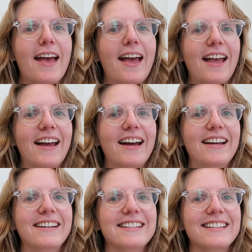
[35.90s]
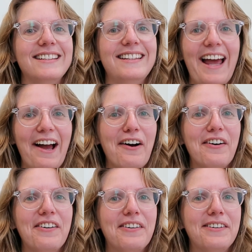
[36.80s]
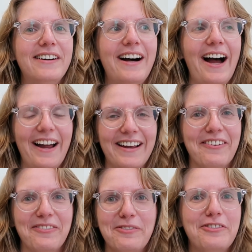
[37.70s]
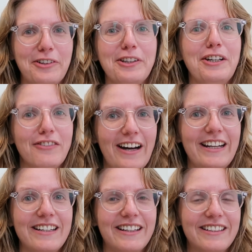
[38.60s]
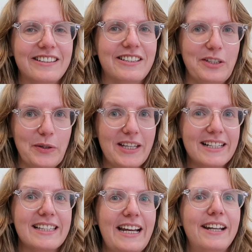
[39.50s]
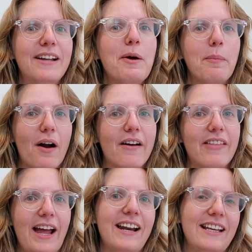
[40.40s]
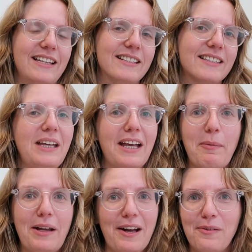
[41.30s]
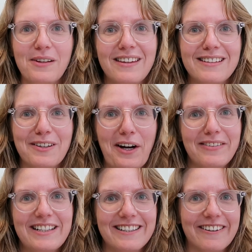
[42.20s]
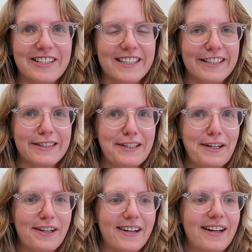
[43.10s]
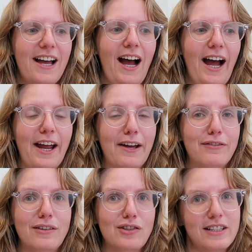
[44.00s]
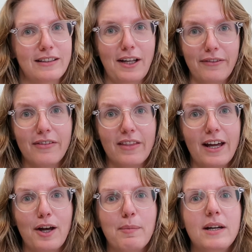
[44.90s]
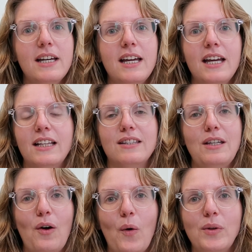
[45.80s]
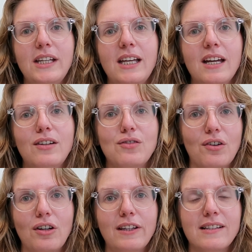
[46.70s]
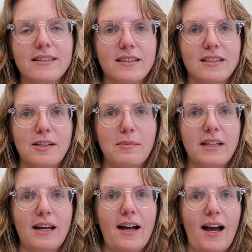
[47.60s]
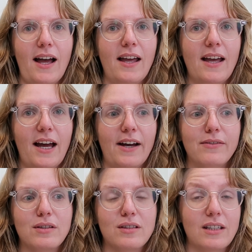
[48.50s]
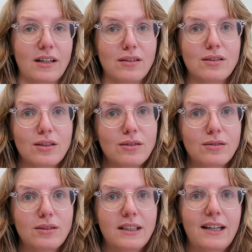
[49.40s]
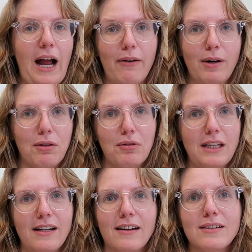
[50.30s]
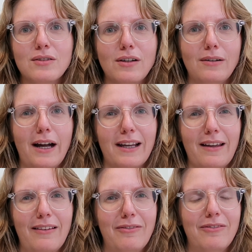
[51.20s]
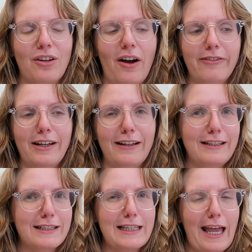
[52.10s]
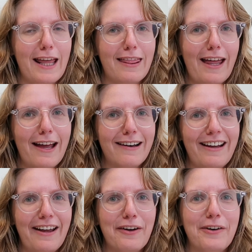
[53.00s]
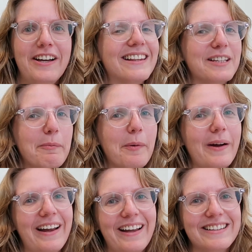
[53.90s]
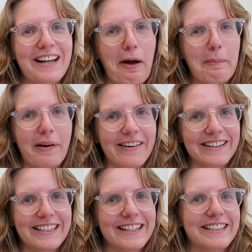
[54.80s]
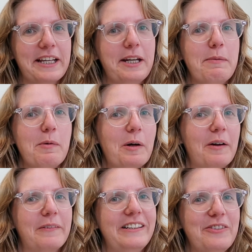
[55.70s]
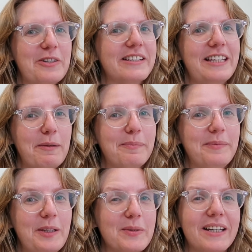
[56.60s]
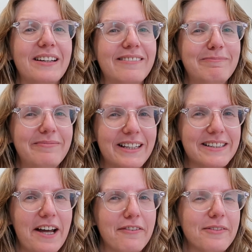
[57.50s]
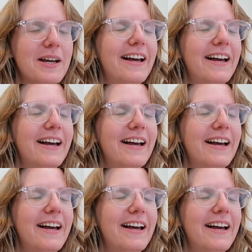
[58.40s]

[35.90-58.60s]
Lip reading: And now I am fully ready to do this, and part of that is me coming out with these crafty stickers this year. I have just loved them. It's the only journaling system that I have stuck to. We're halfway through the year, so I can confidently say that now. At some point, it's not product testing anymore when you just keep using this stuff.